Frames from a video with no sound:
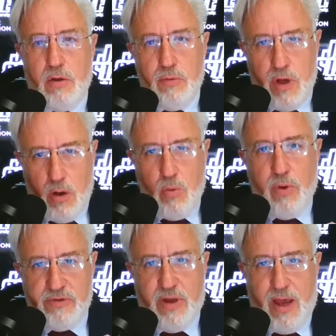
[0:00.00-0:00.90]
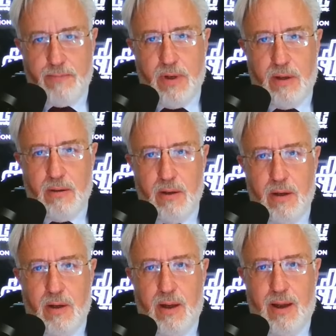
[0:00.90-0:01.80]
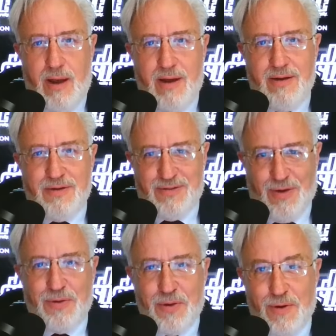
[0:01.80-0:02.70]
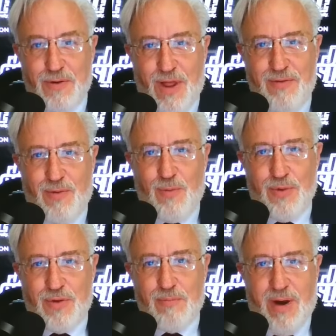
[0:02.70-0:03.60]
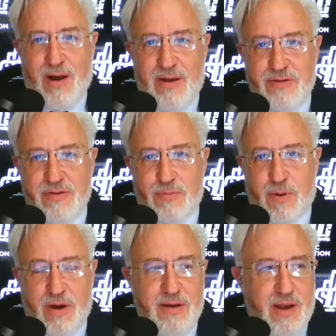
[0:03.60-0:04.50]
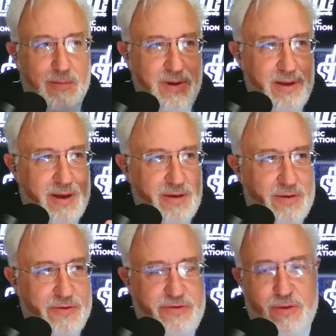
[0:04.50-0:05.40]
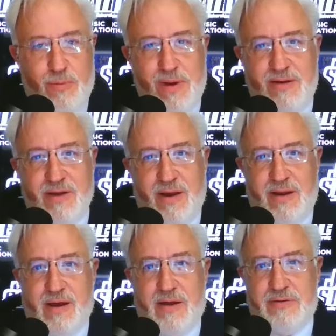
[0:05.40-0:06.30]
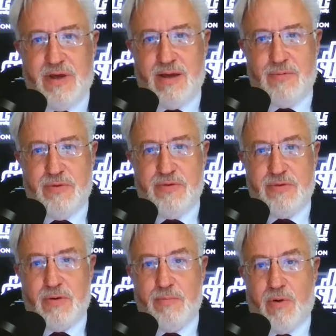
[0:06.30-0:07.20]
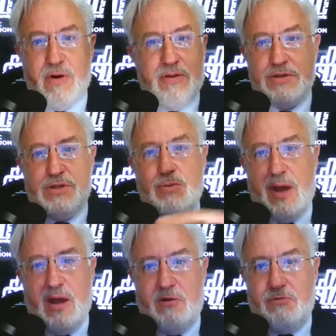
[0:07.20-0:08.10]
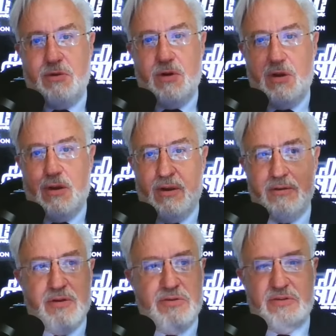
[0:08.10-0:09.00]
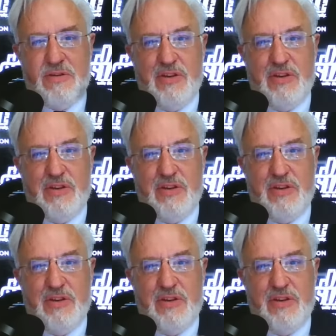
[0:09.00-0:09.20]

you know what's happening at a cellular level with her body as it's breaking down, but yet you're still maintaining contact with this third party that you have this